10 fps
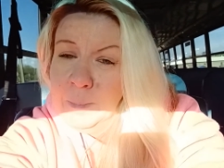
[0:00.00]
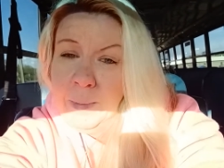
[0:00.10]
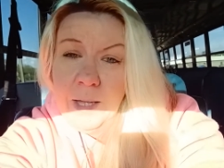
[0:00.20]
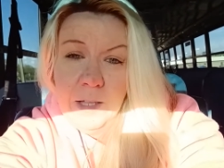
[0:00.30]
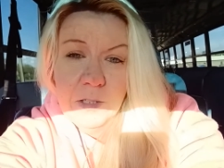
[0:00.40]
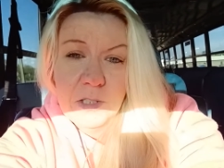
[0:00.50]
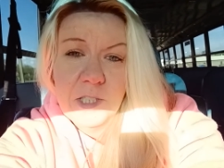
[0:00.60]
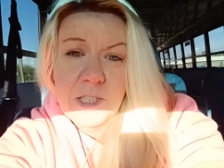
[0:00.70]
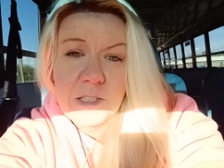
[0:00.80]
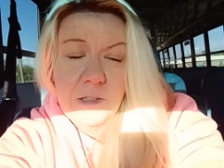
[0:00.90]
my
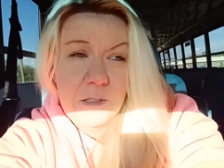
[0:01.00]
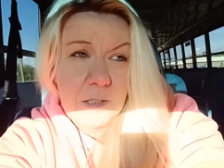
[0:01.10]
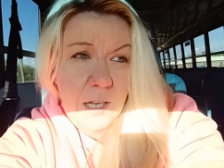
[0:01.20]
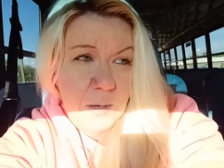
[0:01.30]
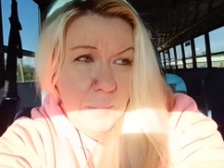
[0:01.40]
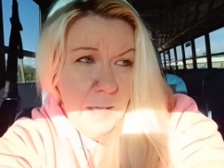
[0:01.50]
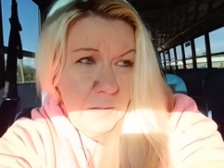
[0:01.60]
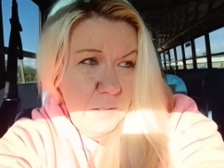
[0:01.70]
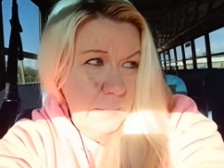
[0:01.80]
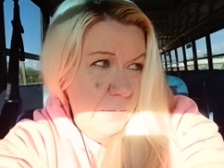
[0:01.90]
allergies are kind of
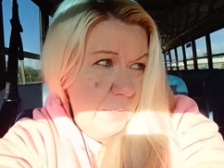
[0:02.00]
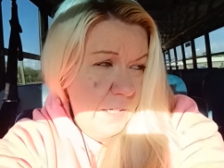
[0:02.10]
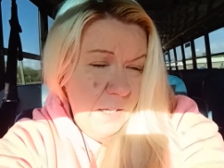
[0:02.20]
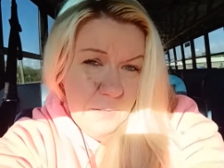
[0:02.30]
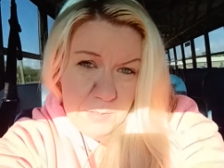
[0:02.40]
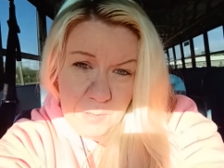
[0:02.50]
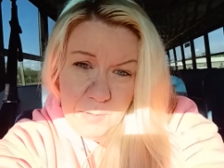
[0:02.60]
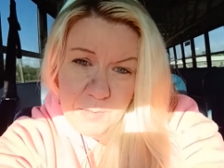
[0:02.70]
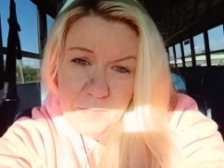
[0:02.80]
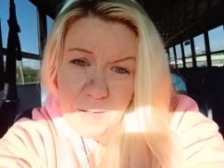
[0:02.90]
bothering me right now
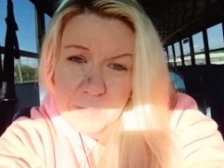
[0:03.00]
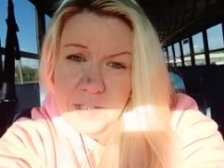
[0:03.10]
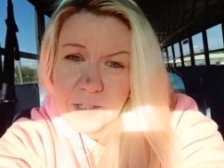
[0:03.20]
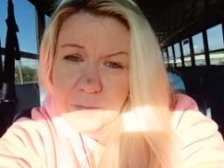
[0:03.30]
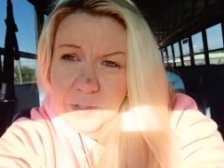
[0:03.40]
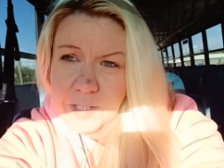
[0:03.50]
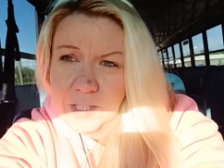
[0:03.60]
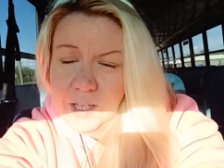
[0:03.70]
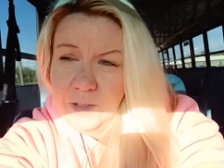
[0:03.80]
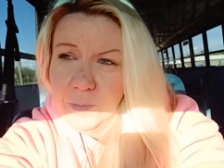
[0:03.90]
so if i'm sniffling
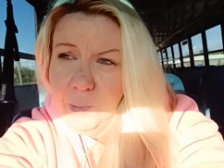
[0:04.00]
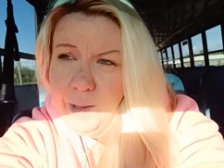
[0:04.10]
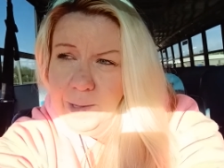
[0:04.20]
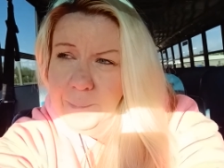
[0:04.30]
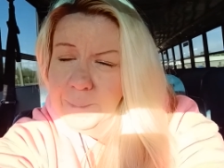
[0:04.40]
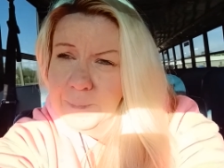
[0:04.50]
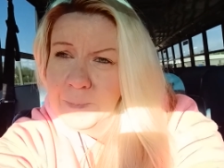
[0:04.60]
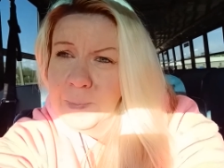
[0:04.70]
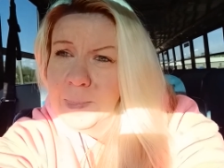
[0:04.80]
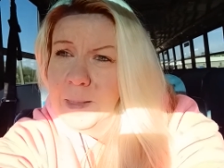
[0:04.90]
that's why
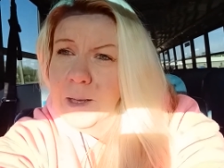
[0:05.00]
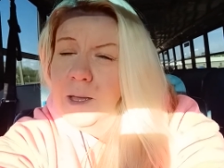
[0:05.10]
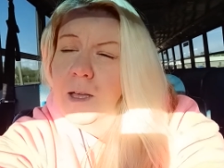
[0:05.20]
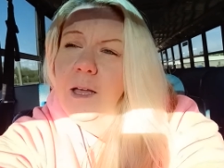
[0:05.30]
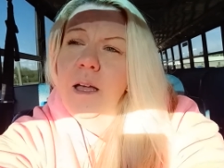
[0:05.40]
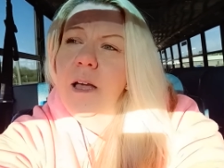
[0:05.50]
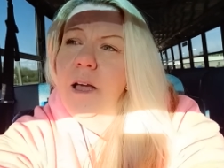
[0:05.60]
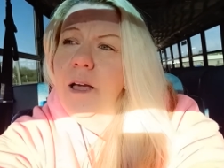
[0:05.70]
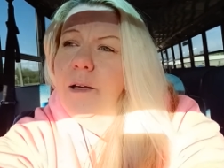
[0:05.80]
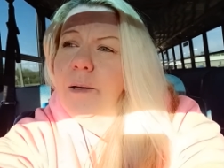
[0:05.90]

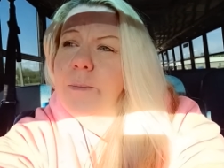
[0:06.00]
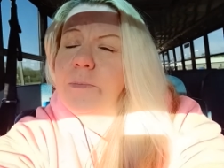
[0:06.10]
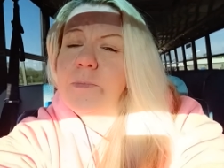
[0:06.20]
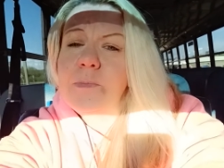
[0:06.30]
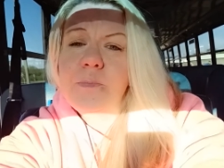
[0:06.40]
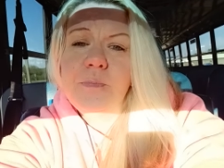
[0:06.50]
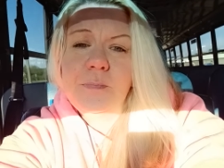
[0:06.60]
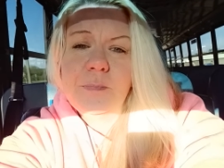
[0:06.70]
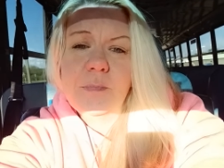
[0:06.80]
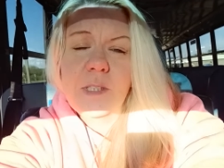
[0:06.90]
um
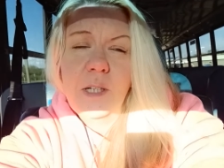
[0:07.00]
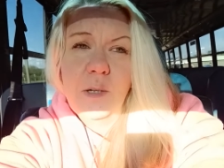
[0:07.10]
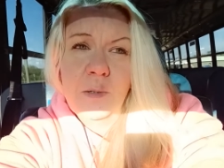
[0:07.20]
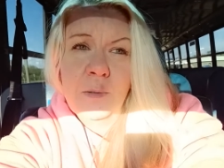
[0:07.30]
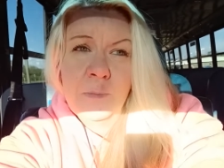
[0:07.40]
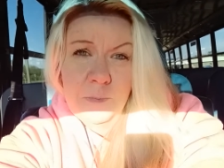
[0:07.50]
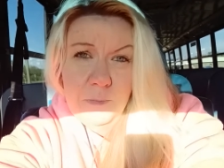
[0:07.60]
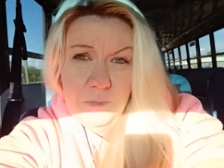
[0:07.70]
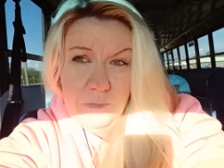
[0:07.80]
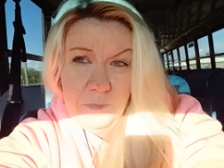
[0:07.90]
you know
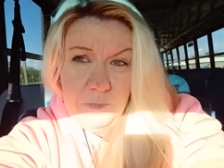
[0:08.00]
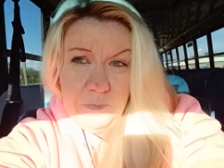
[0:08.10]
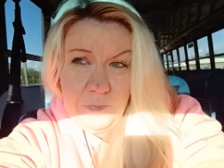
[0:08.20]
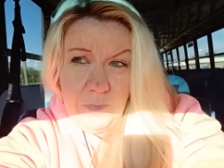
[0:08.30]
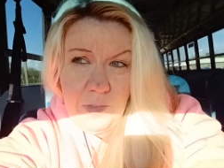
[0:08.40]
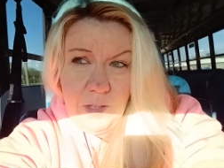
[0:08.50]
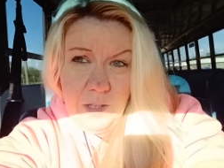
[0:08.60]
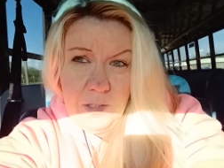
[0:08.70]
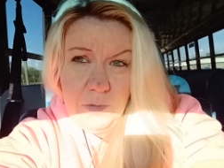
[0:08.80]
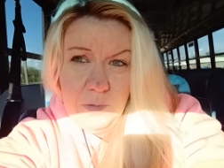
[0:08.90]

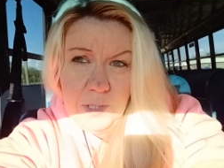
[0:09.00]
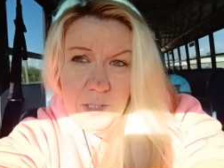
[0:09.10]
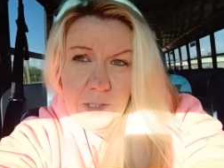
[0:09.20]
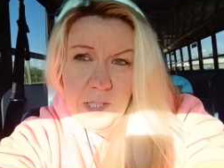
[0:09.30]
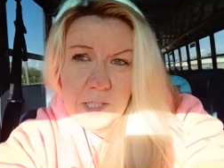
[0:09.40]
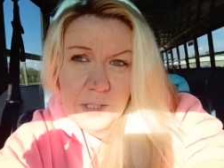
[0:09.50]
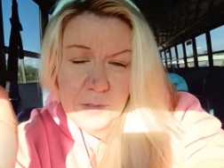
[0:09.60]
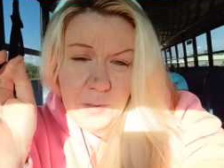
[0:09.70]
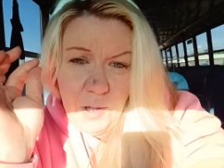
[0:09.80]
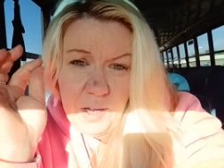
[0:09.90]
you hear these
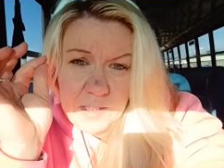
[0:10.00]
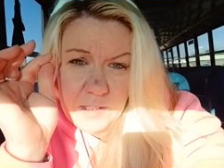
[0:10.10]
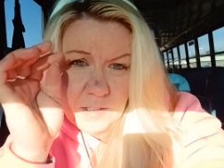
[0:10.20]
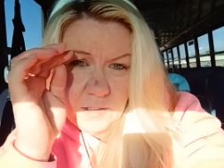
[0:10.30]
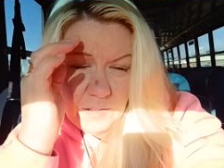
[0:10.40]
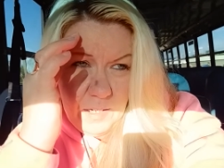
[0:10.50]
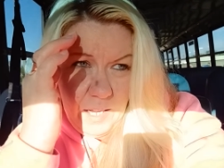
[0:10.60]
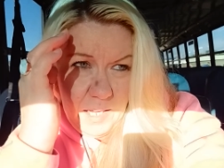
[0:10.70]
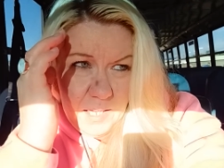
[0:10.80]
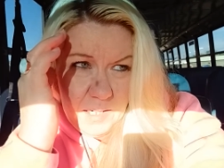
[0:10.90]
little thoughts in your
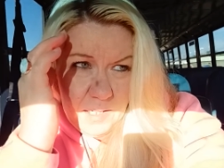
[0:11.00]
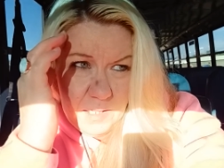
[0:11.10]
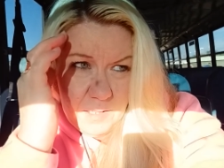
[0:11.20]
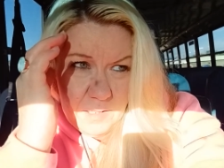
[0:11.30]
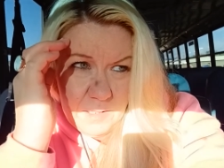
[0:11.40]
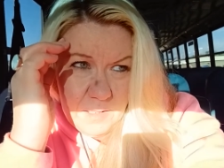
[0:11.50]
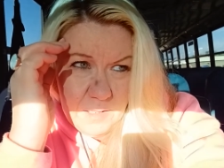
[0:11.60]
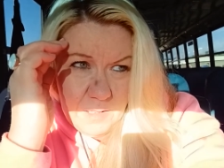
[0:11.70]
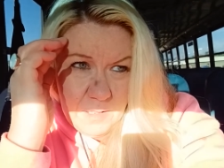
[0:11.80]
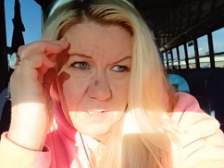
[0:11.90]
head
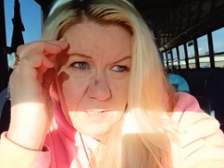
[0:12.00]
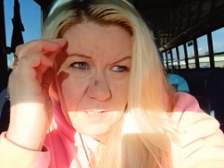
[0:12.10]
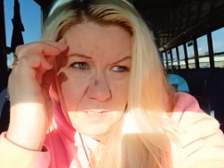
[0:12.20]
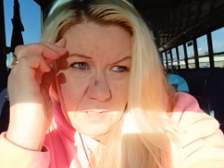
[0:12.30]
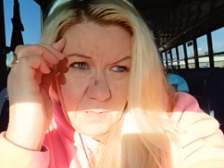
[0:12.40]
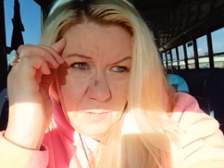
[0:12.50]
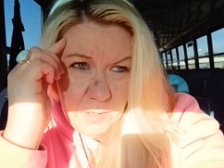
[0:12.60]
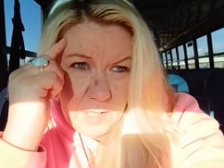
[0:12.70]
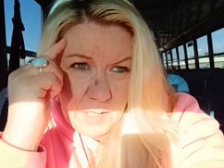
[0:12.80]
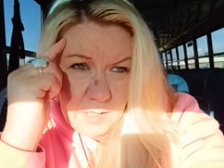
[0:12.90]

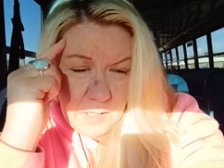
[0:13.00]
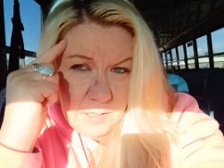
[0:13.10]
going